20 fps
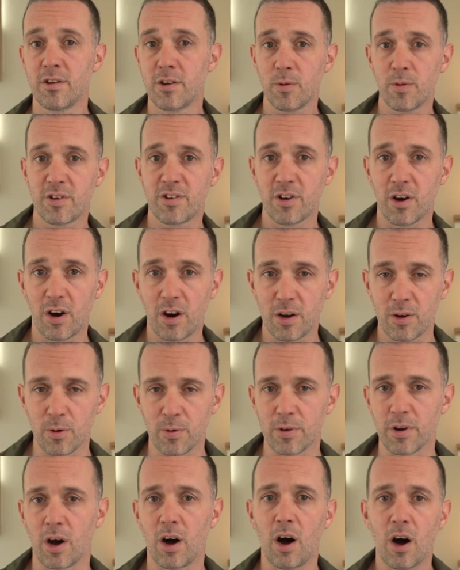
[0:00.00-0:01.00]
To a
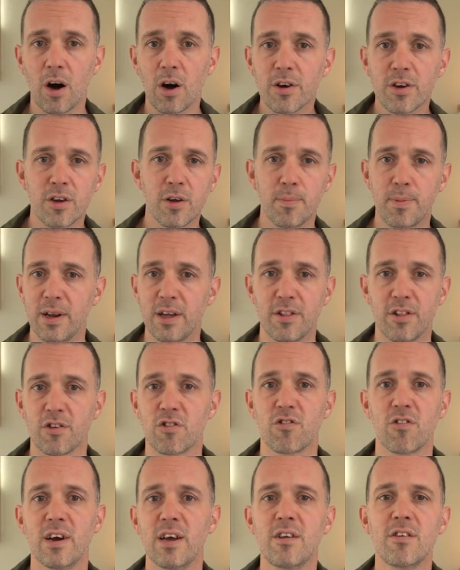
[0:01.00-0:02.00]
child, arguably the
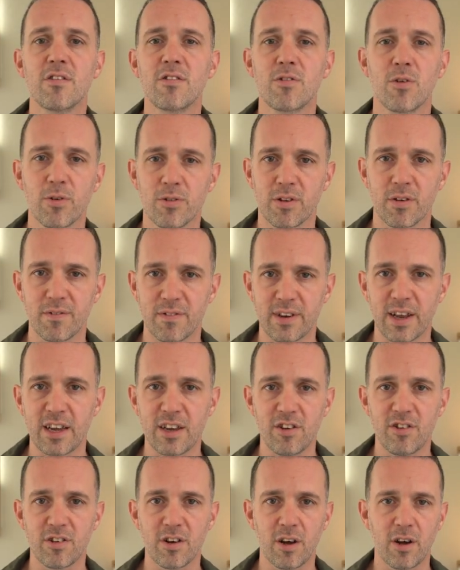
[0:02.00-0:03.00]
greatest source of
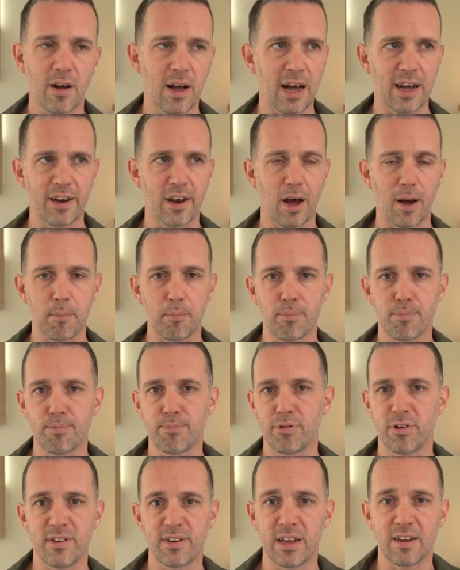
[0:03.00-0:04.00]
danger and
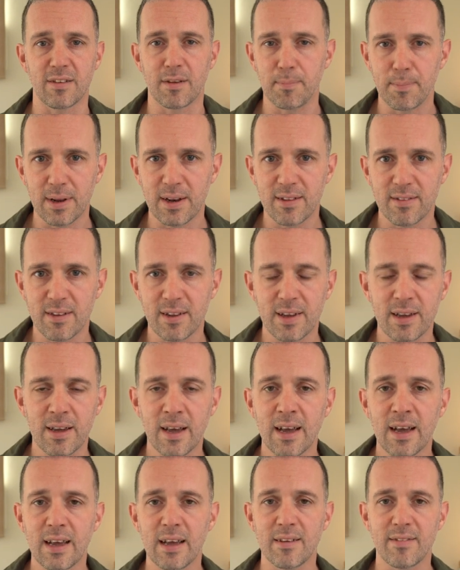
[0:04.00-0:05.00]
unpredictability
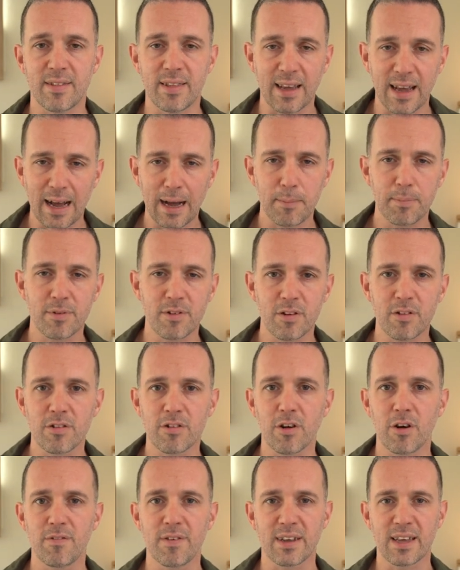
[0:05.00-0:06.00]
is the absence
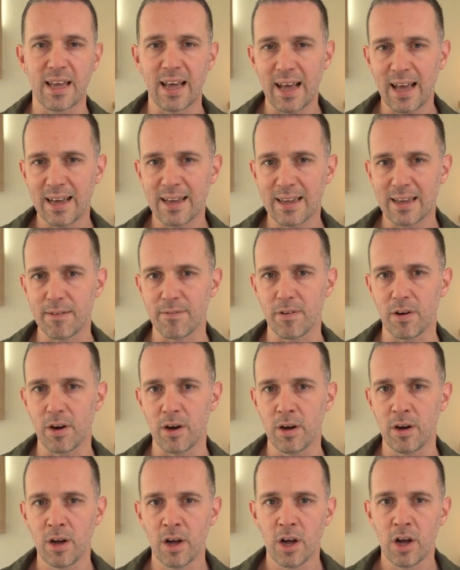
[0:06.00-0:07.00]
of a caregiver